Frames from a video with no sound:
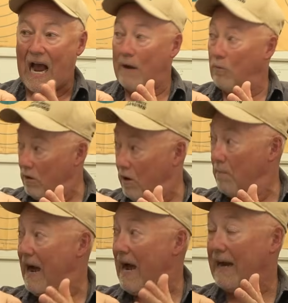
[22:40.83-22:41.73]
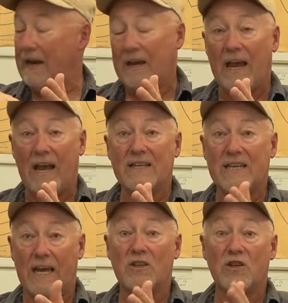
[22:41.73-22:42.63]
I will go back and
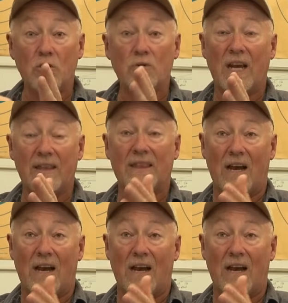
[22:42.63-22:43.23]
take 2/10